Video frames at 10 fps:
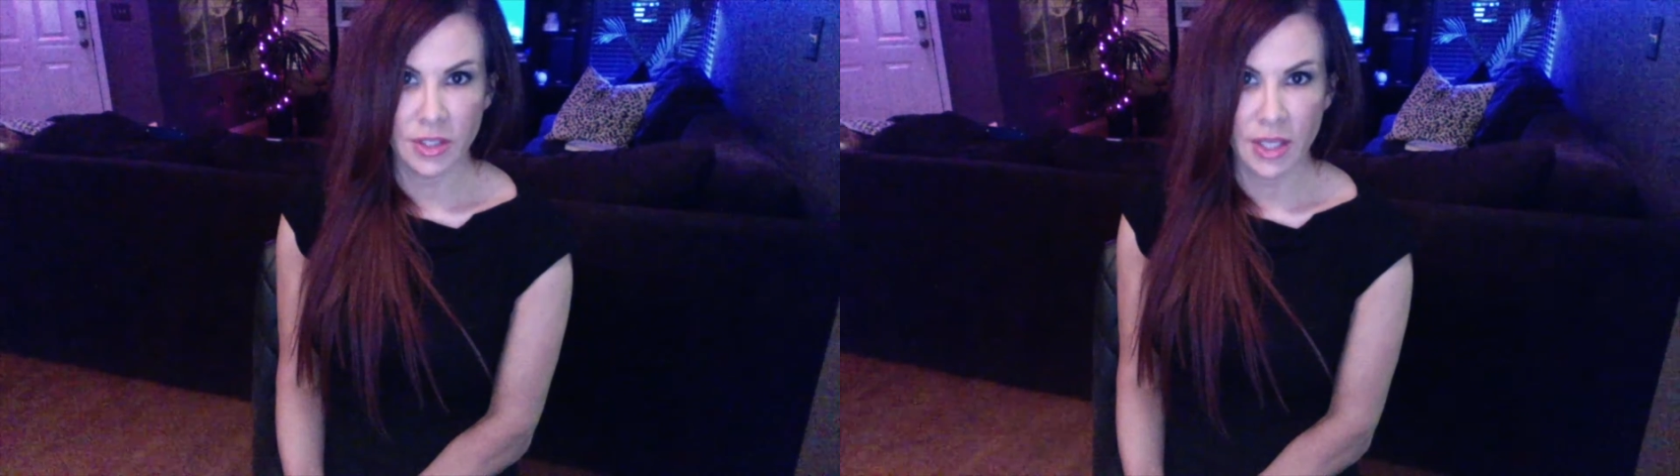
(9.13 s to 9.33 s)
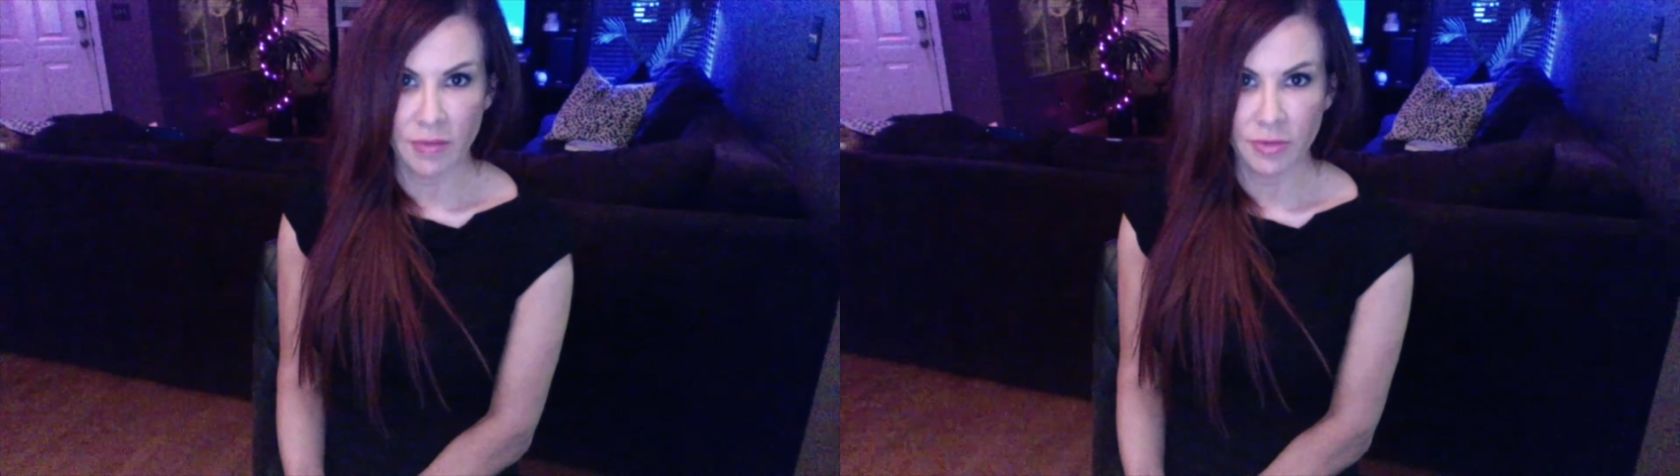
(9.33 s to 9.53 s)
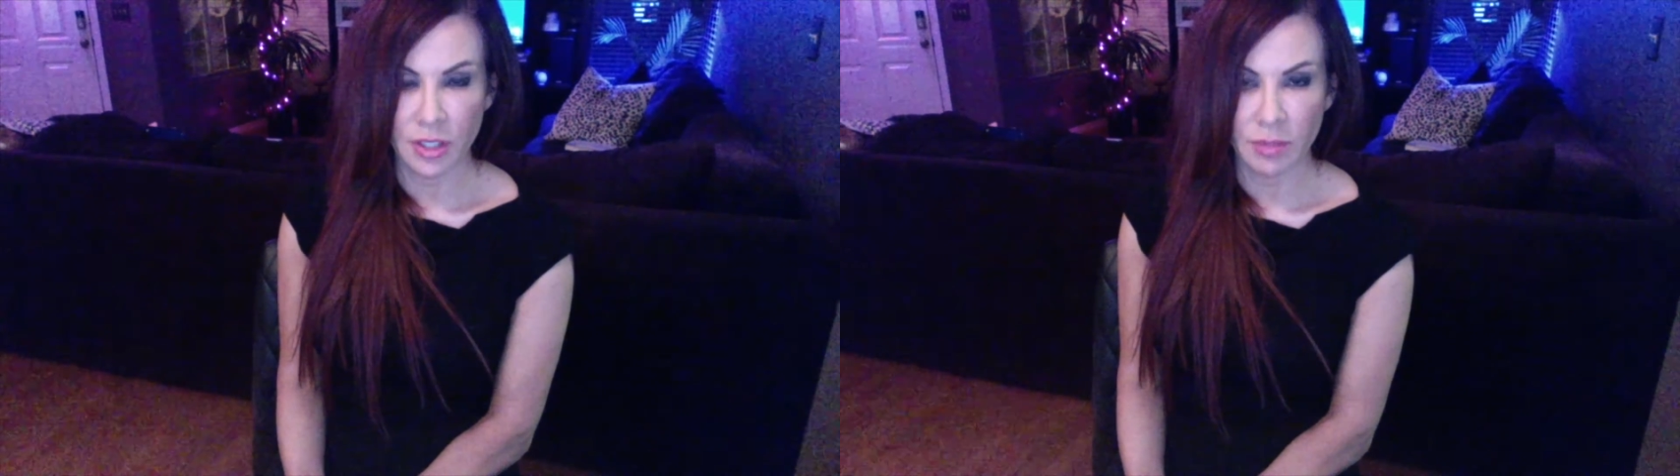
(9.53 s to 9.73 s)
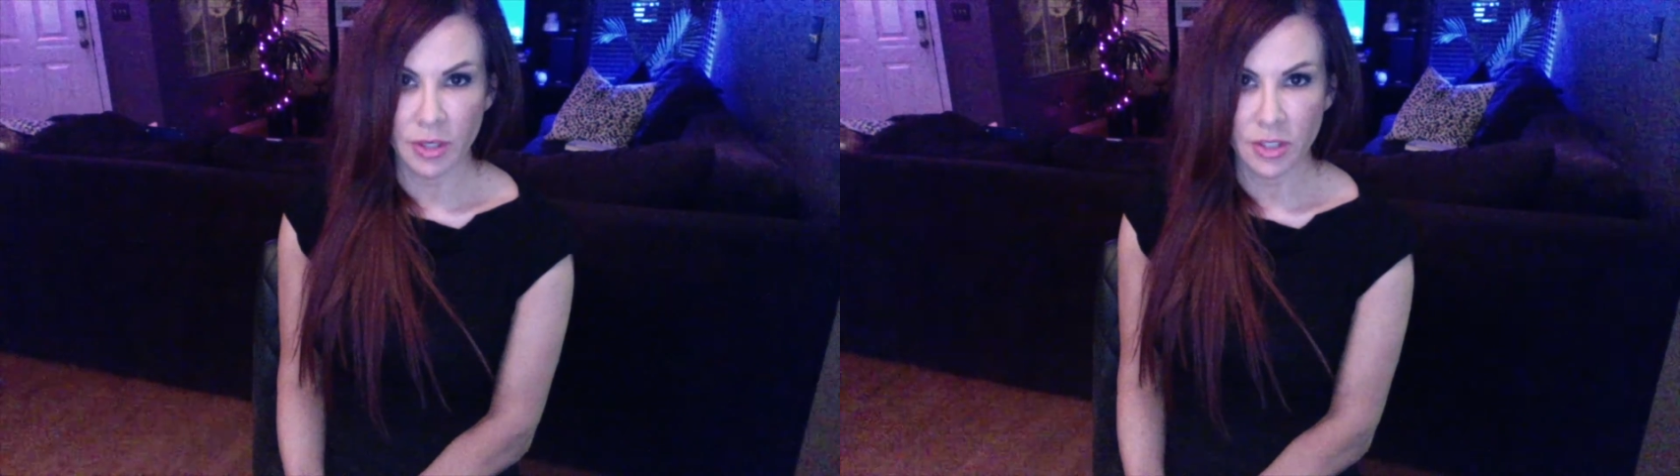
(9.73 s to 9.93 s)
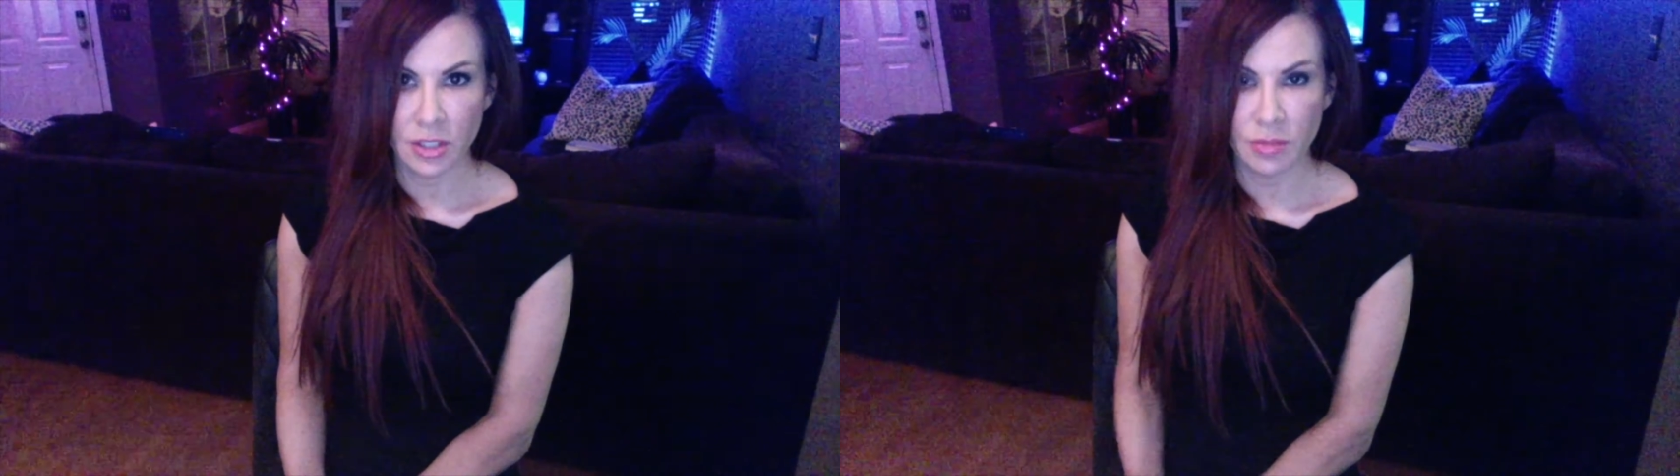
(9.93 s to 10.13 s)
the African
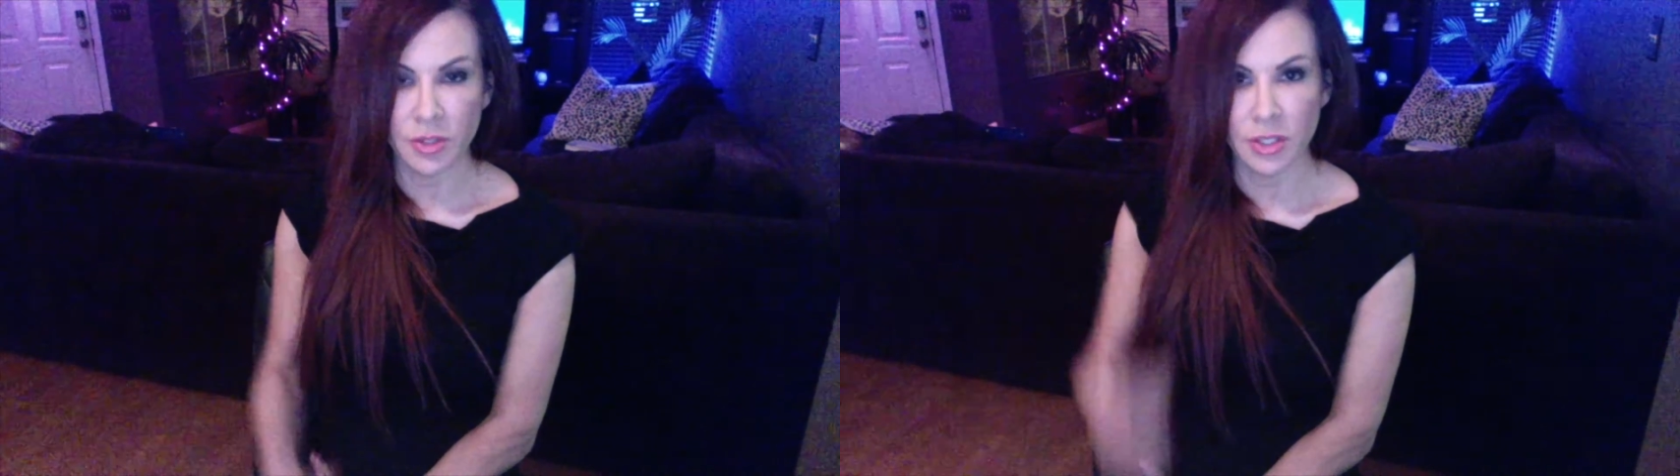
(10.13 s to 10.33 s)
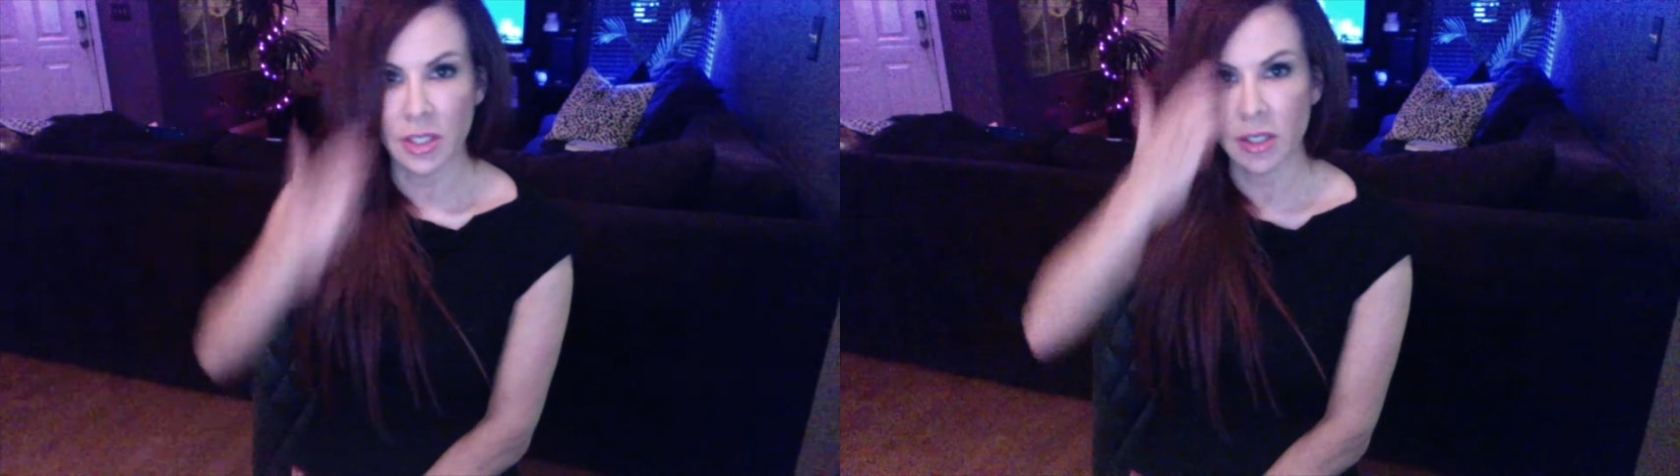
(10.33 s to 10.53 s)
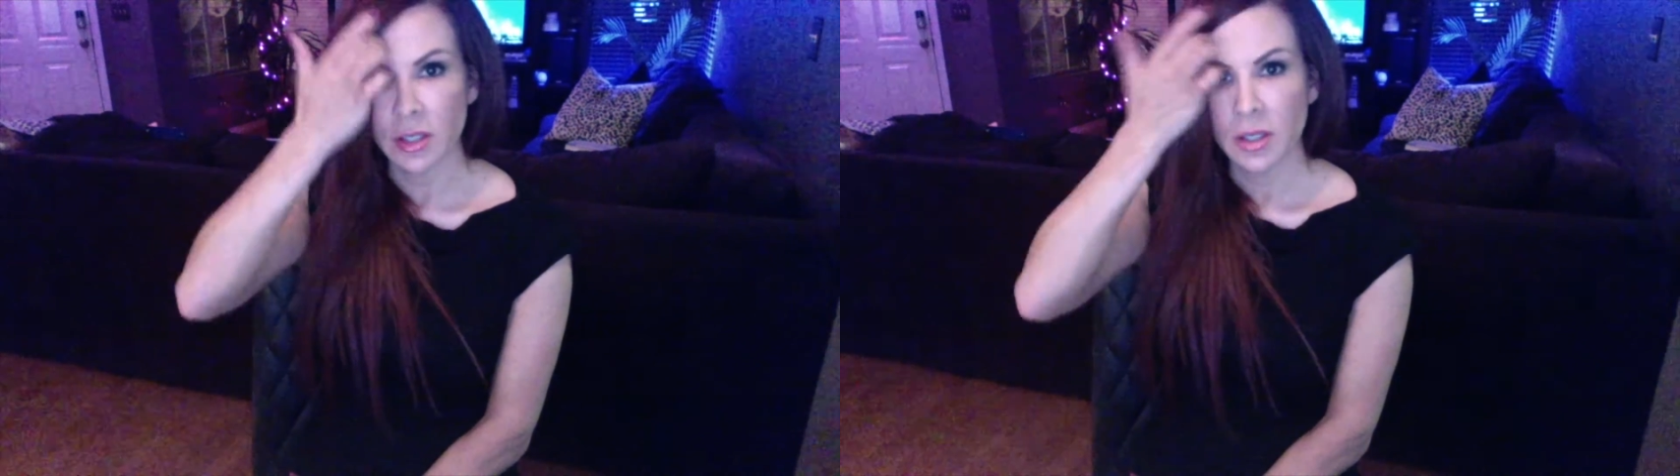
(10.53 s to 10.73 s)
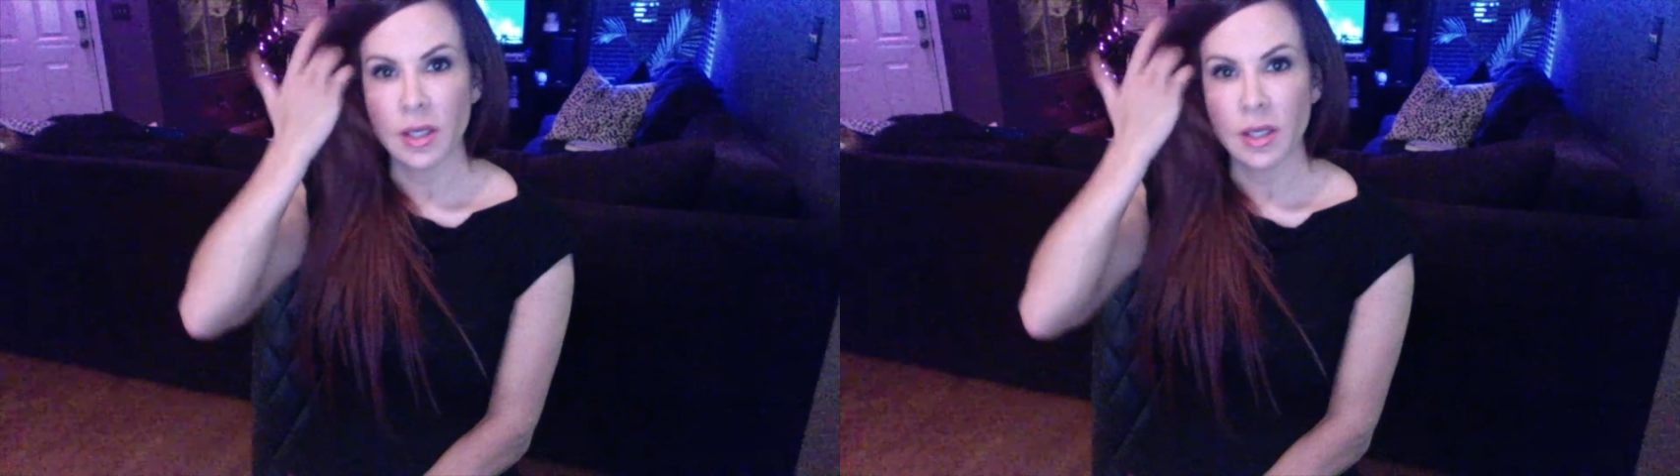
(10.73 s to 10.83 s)
American community,